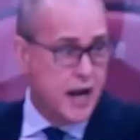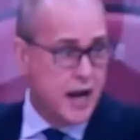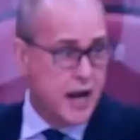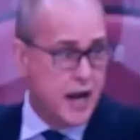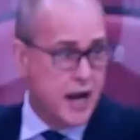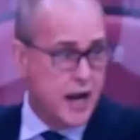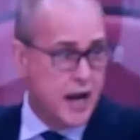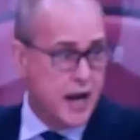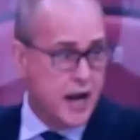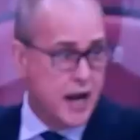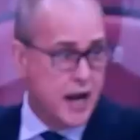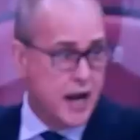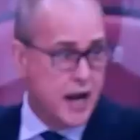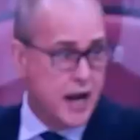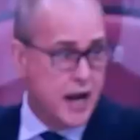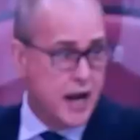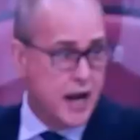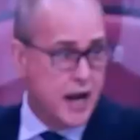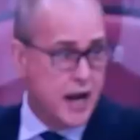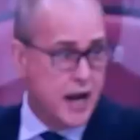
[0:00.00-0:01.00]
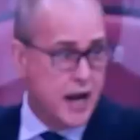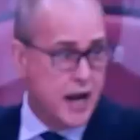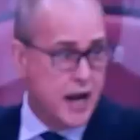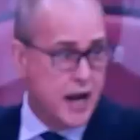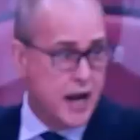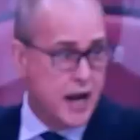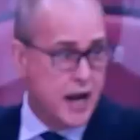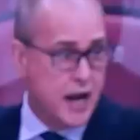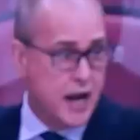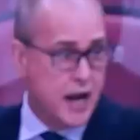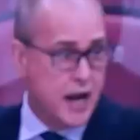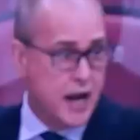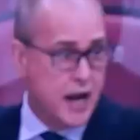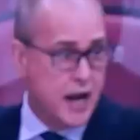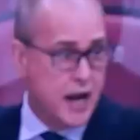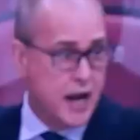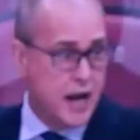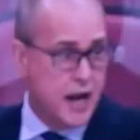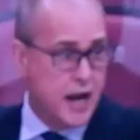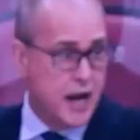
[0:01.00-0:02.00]

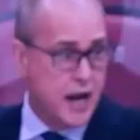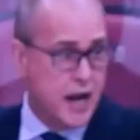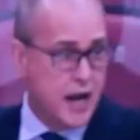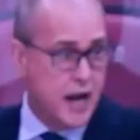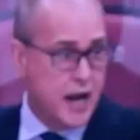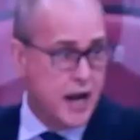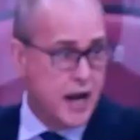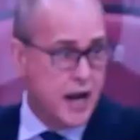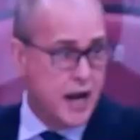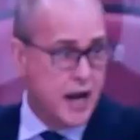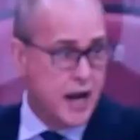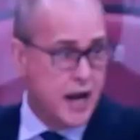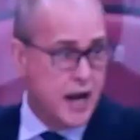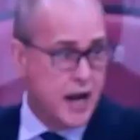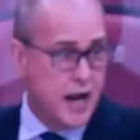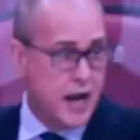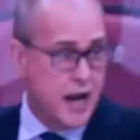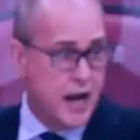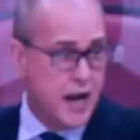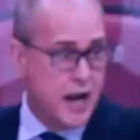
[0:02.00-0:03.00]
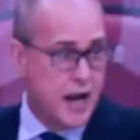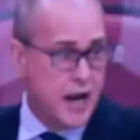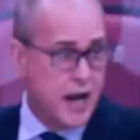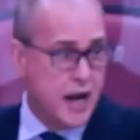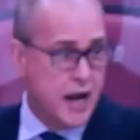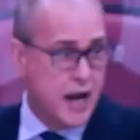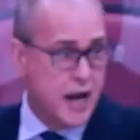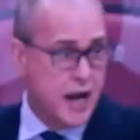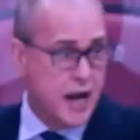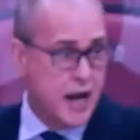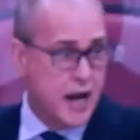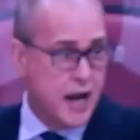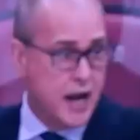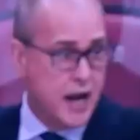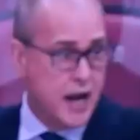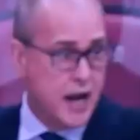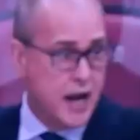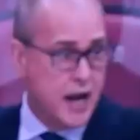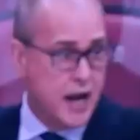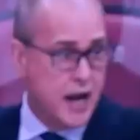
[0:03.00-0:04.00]

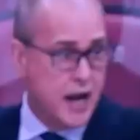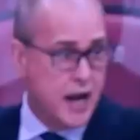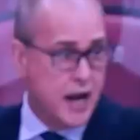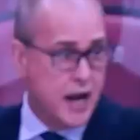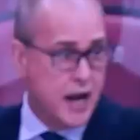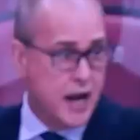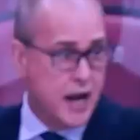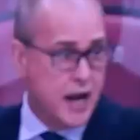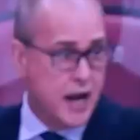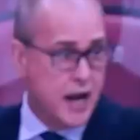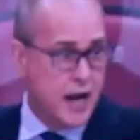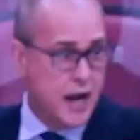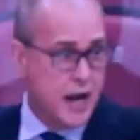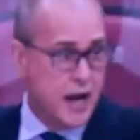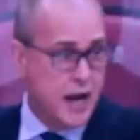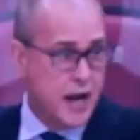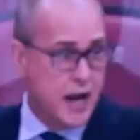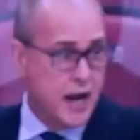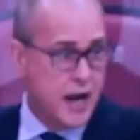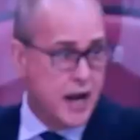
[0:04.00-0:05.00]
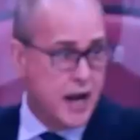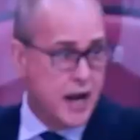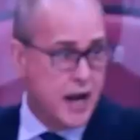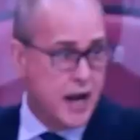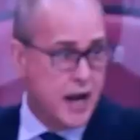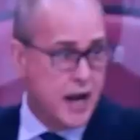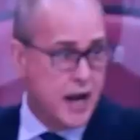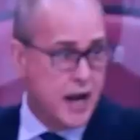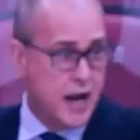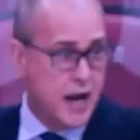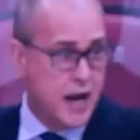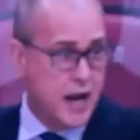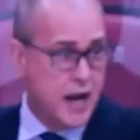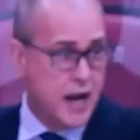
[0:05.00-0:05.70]
(silent)